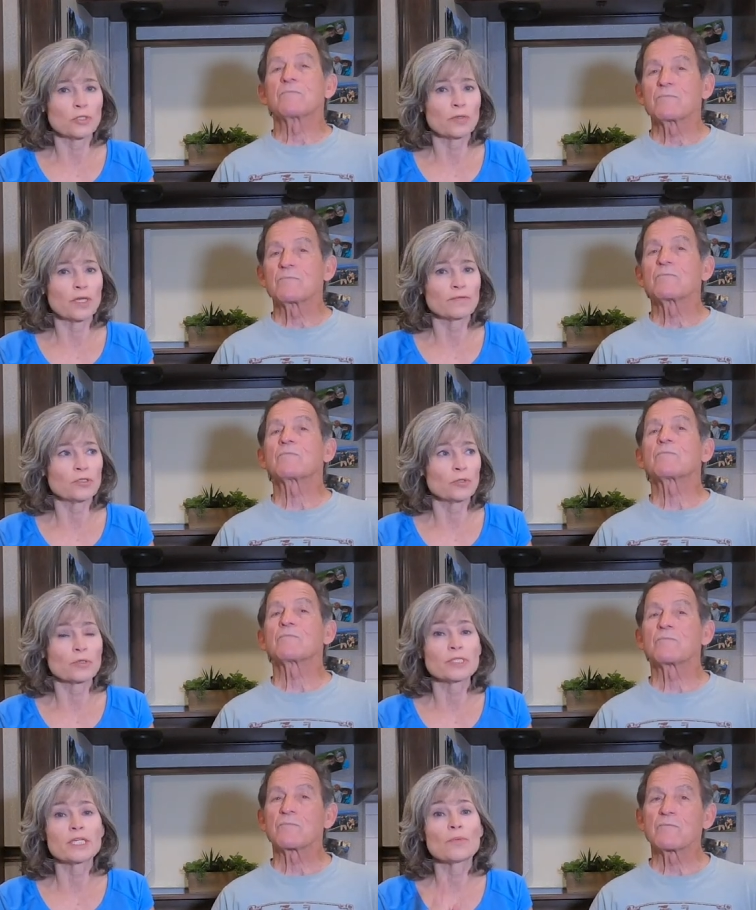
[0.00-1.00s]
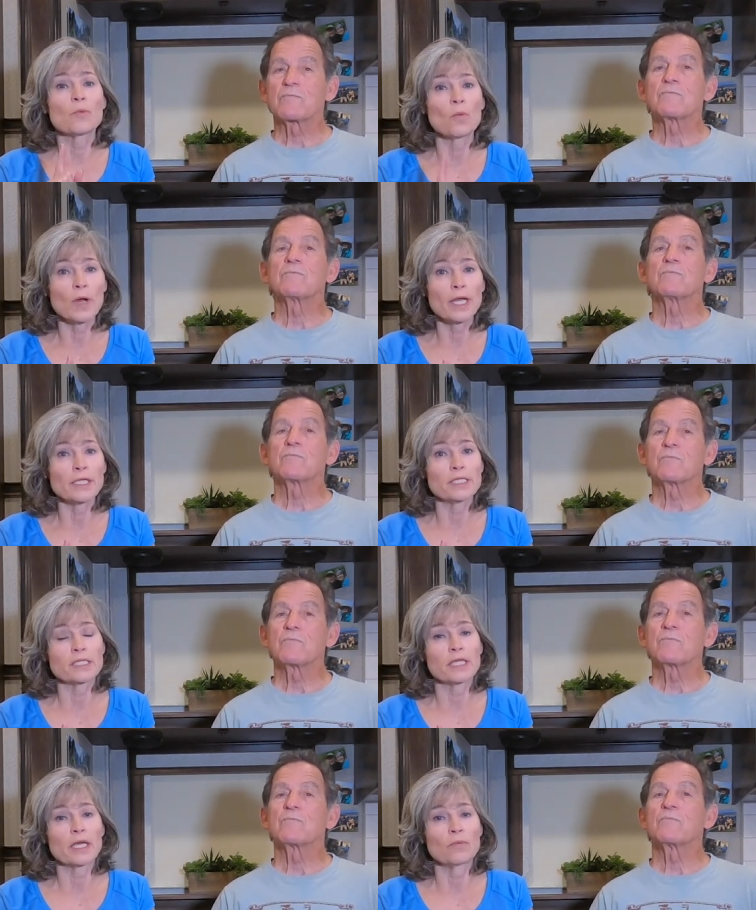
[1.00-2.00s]
Speaker 1: that don't have sewer, step one is
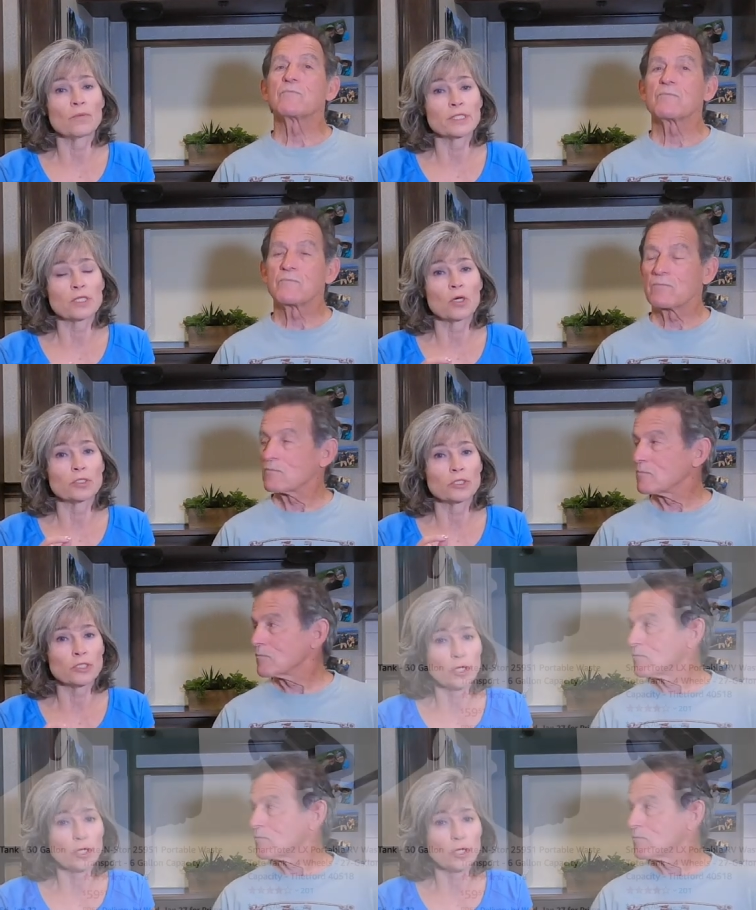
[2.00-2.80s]
to get what's called a